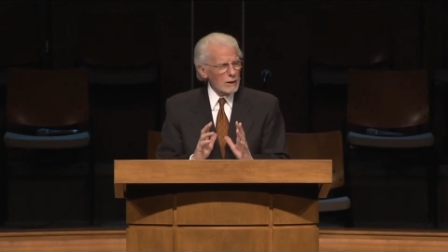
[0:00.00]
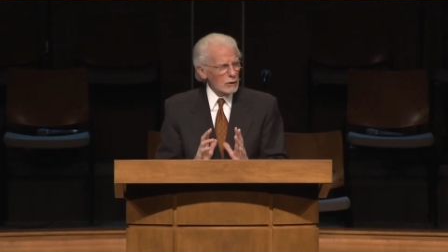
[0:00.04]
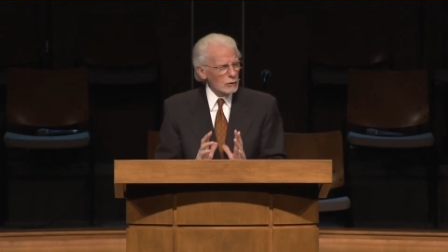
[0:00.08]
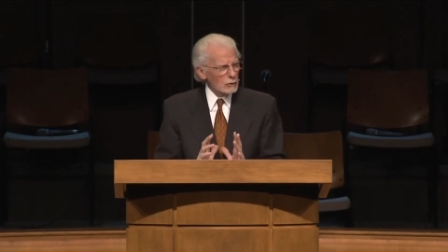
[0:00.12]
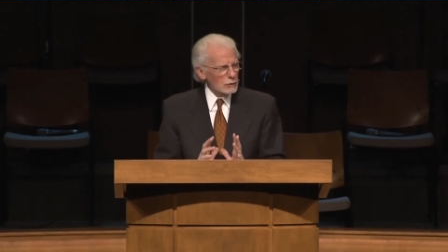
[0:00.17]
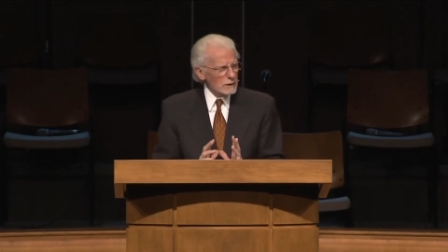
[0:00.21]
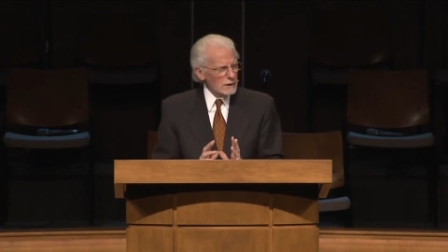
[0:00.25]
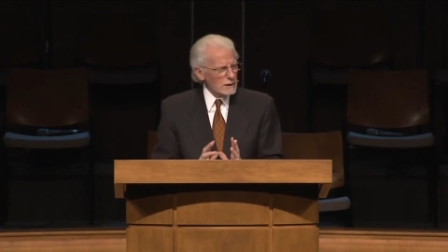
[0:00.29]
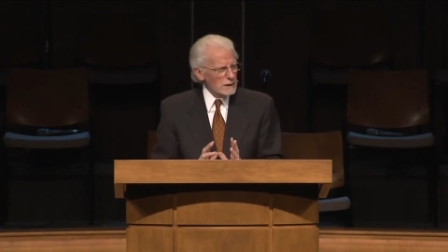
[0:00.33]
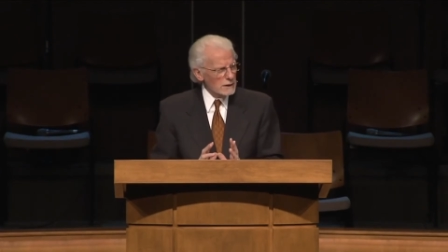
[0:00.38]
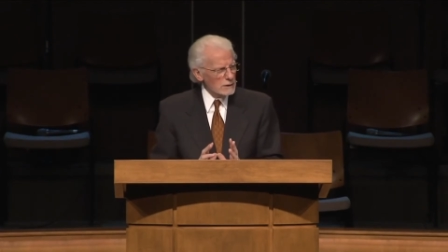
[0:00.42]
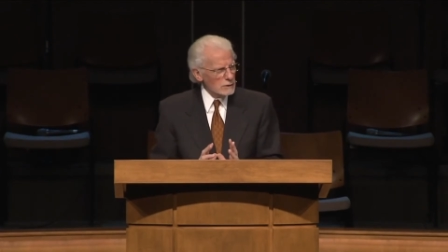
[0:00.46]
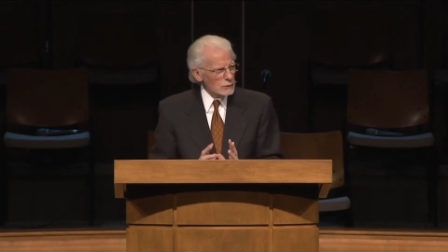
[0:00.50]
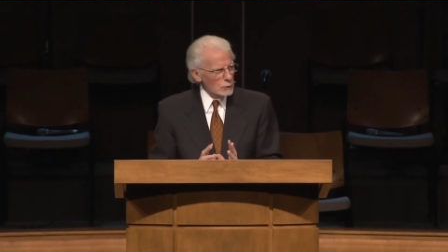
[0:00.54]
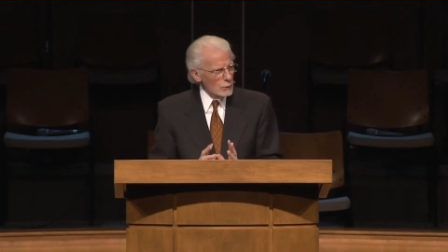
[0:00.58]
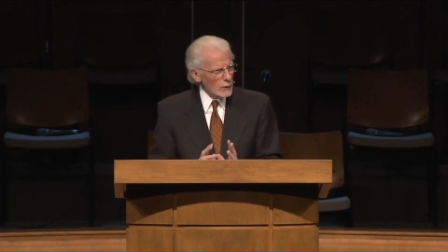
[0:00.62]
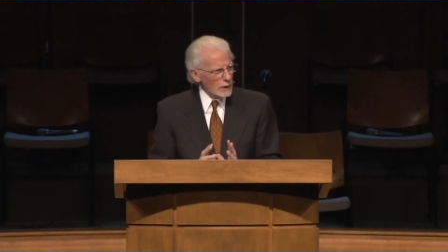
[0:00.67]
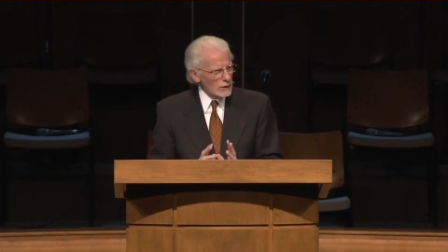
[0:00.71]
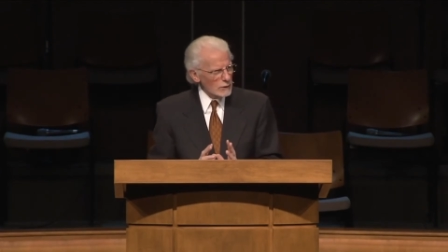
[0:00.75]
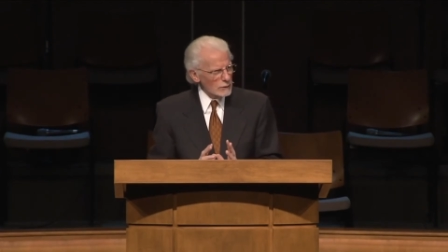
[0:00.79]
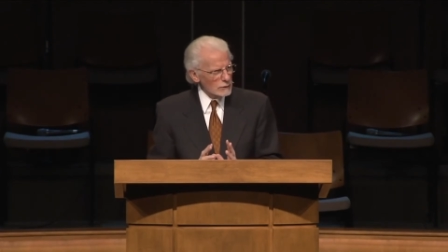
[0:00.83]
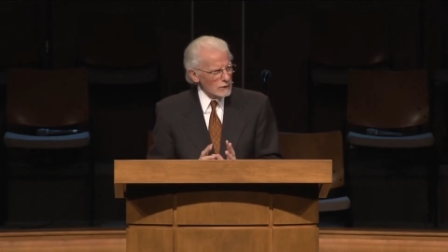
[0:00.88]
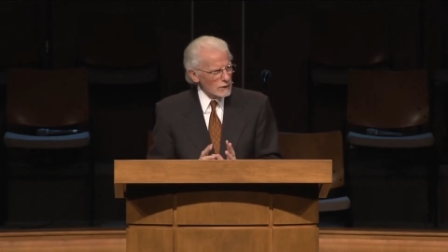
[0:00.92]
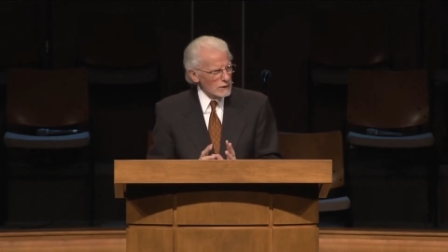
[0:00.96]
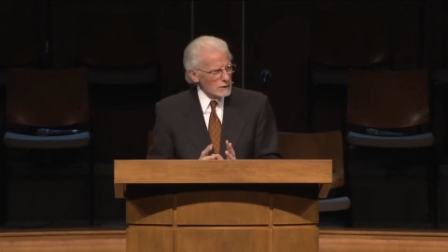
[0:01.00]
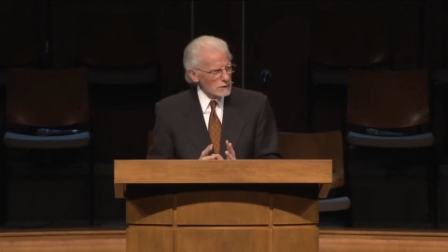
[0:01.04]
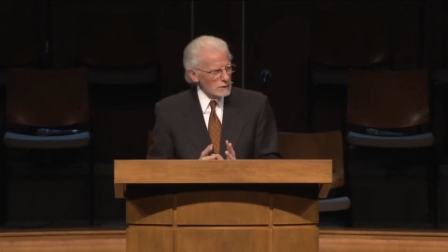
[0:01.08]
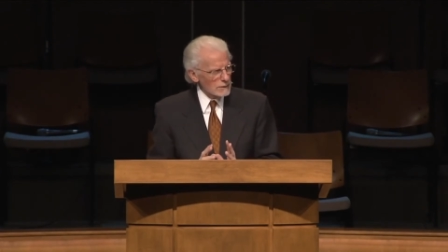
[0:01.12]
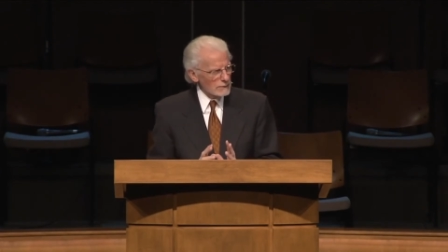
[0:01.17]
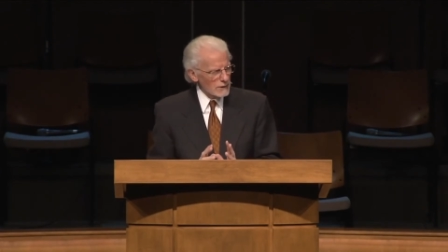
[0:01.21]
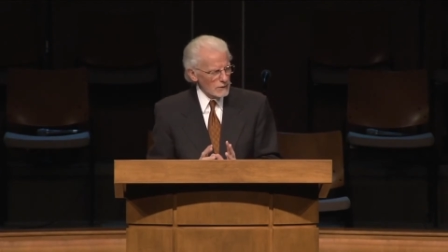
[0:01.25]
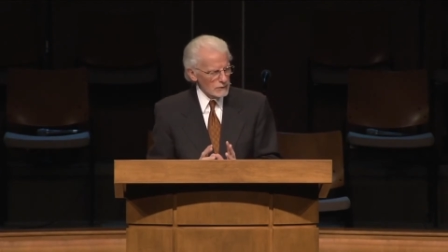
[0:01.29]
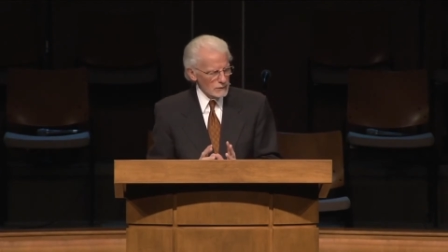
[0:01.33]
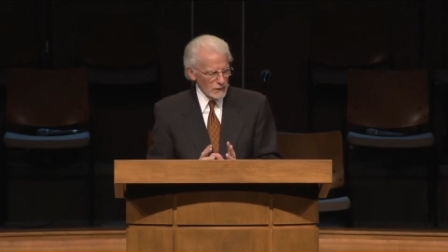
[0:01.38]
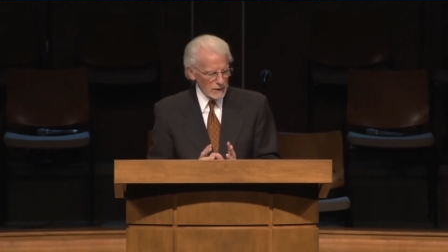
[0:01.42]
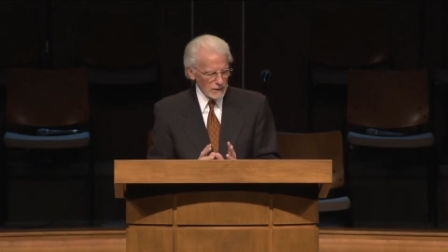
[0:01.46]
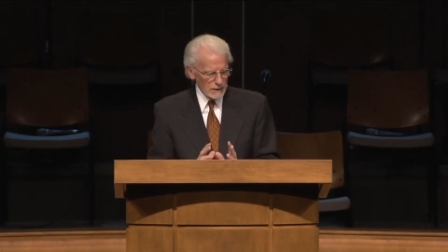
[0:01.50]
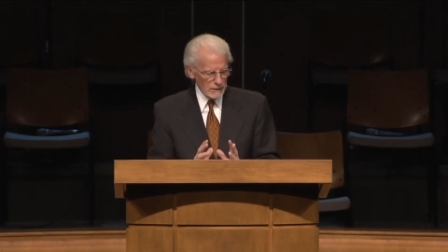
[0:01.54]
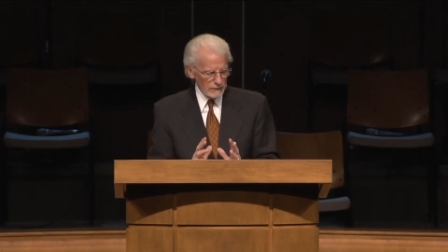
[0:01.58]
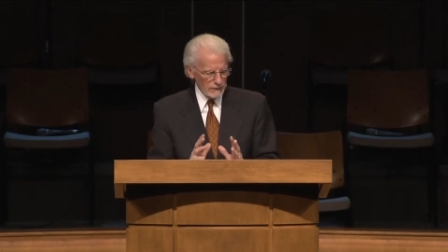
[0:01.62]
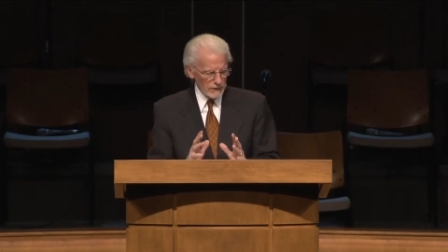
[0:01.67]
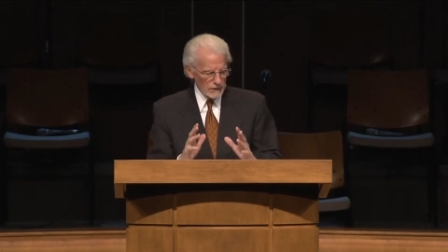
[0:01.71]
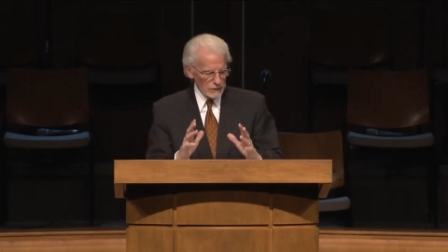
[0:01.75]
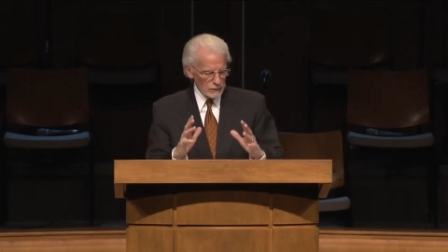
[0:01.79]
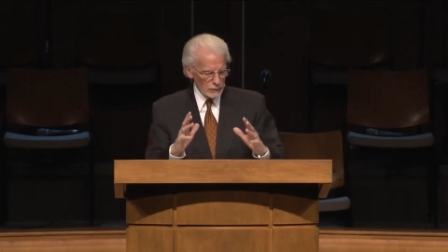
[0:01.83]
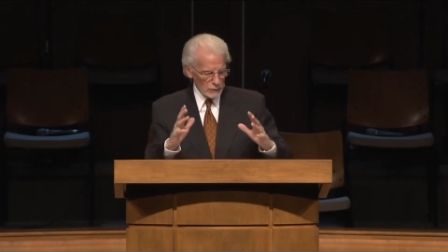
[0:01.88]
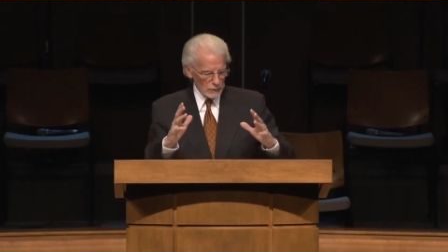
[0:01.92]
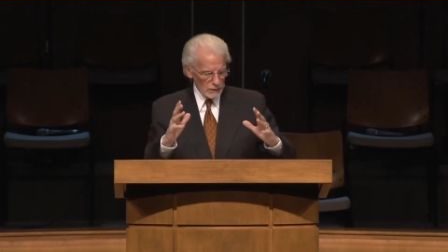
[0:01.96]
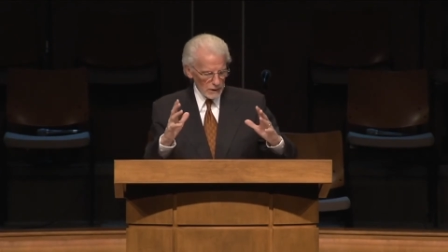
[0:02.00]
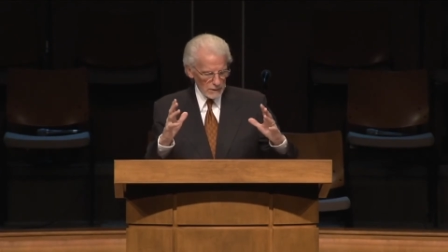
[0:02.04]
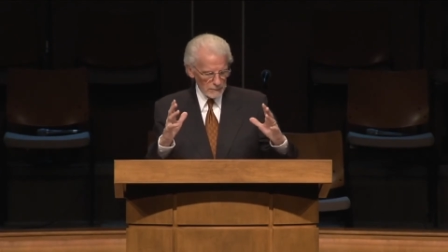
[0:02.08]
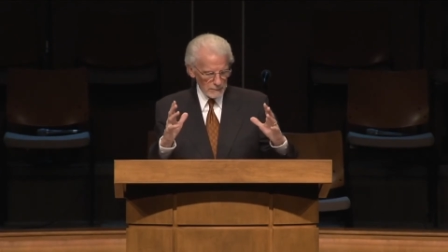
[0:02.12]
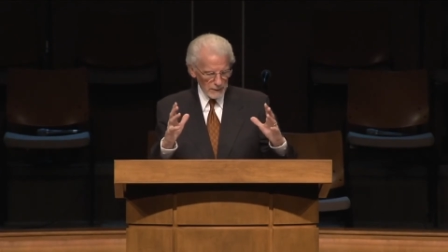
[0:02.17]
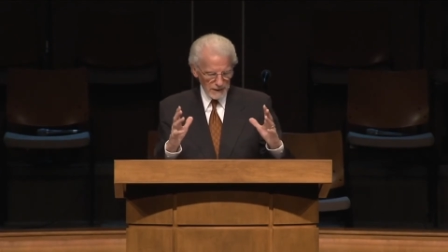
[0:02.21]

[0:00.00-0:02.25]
only indwells each of us individually,